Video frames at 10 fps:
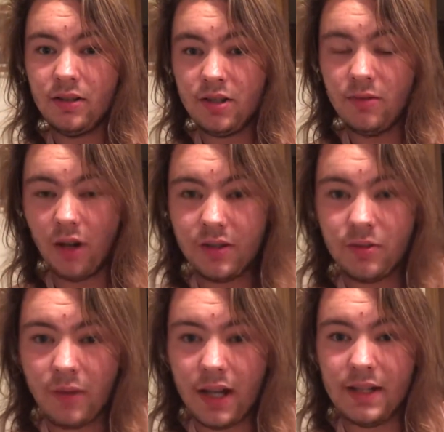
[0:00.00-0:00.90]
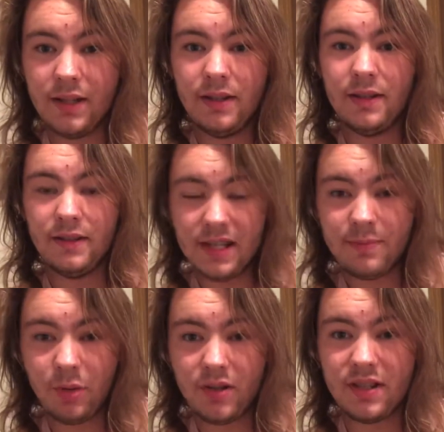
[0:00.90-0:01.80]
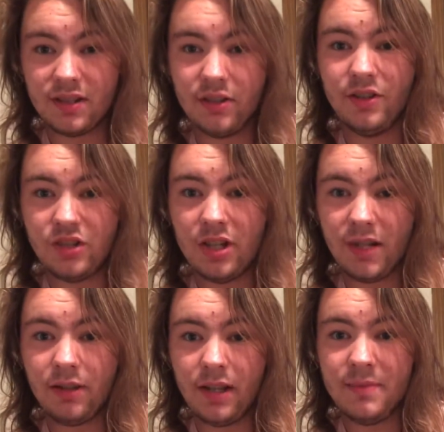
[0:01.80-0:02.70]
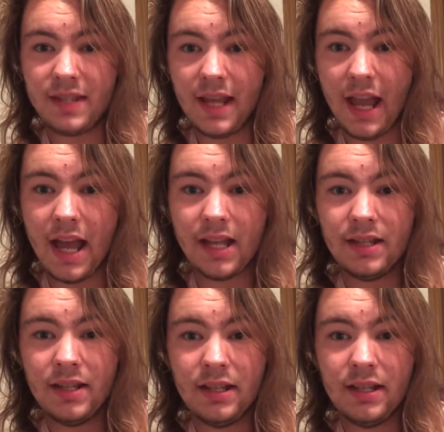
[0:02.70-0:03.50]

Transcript: to undermine this person's legitimate claims they had,